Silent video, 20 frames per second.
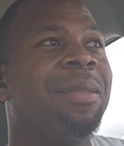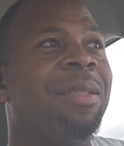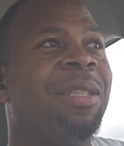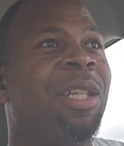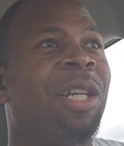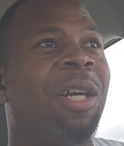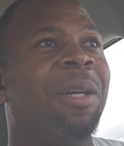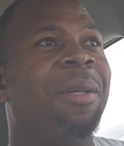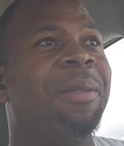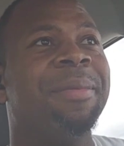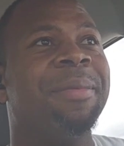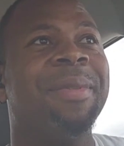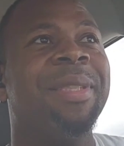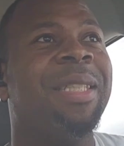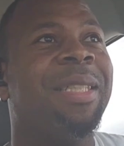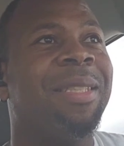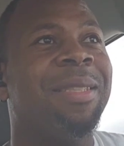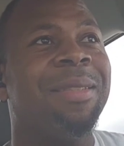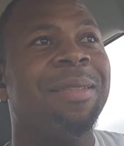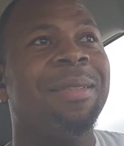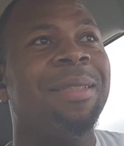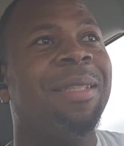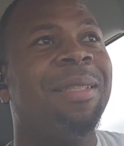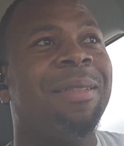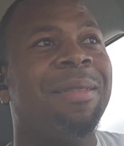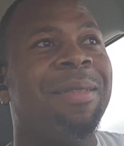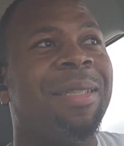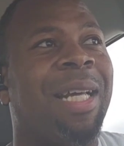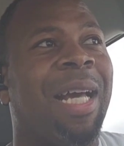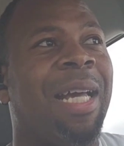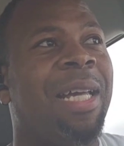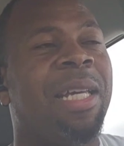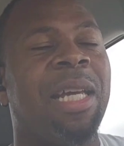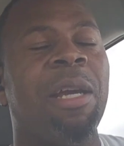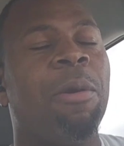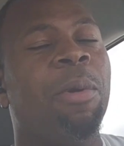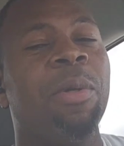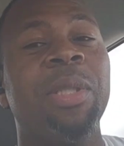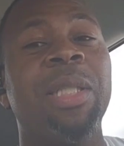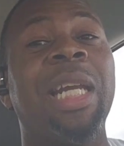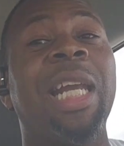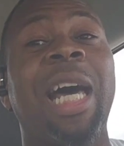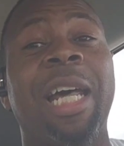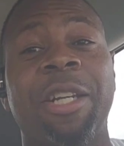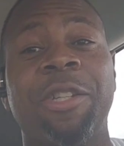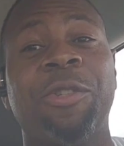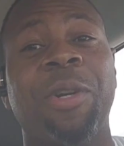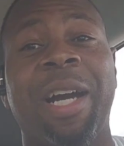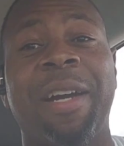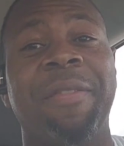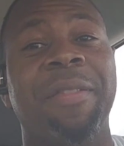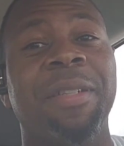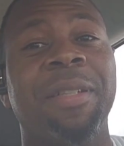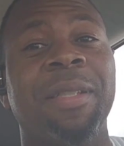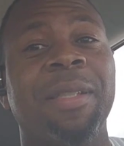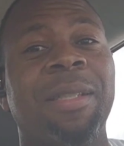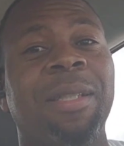you know, it was a lot of driving.